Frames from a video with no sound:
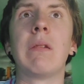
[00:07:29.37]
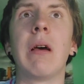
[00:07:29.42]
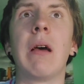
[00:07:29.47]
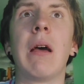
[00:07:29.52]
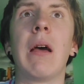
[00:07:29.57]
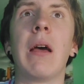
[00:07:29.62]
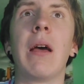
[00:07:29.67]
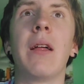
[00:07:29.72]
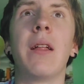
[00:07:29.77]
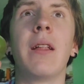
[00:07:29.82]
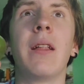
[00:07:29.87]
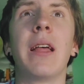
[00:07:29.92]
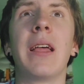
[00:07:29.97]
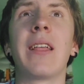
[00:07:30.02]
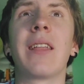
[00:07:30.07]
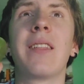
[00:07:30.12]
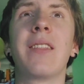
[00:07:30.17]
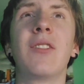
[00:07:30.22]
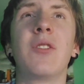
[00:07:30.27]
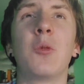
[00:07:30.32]

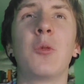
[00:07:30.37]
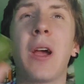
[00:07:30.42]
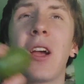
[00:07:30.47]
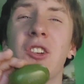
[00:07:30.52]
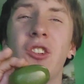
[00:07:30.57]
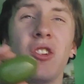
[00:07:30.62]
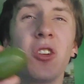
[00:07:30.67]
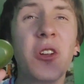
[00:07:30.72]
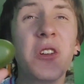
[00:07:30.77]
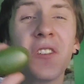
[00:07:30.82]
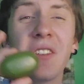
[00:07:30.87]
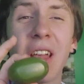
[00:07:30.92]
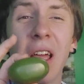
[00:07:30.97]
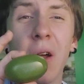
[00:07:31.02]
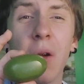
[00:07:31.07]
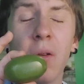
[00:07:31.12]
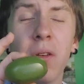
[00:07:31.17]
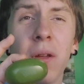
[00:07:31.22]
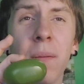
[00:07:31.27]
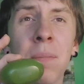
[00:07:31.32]
like directional
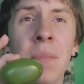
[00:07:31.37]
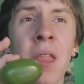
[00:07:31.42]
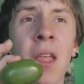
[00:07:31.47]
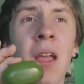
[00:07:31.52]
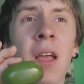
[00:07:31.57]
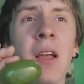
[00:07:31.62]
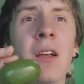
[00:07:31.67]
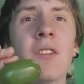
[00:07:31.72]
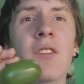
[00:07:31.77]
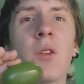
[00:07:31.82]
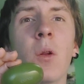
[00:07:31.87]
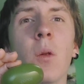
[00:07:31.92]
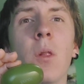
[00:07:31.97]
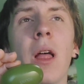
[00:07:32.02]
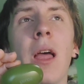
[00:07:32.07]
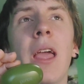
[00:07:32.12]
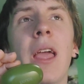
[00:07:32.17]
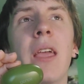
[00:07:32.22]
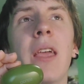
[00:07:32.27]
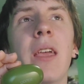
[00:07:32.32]
sound. So
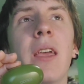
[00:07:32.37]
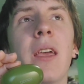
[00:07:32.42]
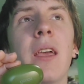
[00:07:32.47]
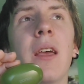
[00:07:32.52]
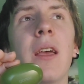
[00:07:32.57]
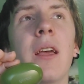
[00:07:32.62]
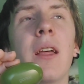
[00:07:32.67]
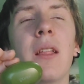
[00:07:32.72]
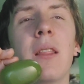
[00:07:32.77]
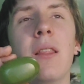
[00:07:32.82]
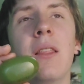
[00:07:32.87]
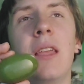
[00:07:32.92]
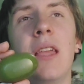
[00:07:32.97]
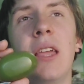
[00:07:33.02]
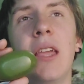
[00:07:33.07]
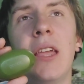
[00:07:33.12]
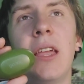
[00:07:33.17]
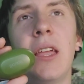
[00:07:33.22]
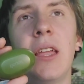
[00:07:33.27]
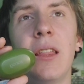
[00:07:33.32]
like
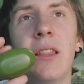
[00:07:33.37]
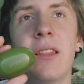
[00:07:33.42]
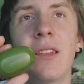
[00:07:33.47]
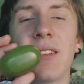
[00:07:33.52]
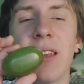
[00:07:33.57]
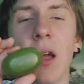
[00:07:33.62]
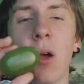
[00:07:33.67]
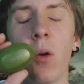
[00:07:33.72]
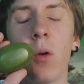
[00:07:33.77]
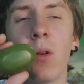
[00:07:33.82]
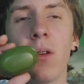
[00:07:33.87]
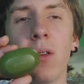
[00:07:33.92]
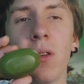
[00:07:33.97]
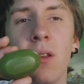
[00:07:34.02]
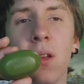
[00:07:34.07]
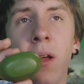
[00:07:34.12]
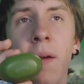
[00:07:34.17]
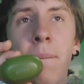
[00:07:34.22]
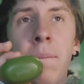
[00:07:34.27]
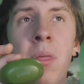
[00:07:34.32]
the sound
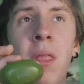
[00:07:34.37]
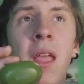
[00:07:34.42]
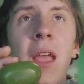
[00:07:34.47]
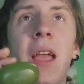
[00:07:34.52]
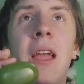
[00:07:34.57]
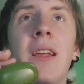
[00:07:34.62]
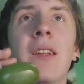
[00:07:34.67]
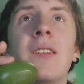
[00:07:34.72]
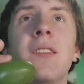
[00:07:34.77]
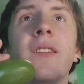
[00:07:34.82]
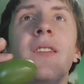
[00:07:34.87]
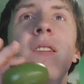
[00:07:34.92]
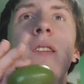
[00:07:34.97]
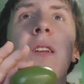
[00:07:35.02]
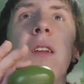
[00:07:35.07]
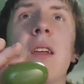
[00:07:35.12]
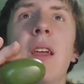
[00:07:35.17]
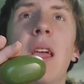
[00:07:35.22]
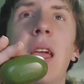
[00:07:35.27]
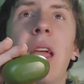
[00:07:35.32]
is
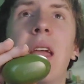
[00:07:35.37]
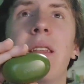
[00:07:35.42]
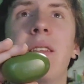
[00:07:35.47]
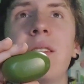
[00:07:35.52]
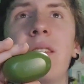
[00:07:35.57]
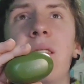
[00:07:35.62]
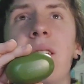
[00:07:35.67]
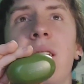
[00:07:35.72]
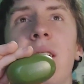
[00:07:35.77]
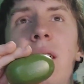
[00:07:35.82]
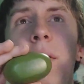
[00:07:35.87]
it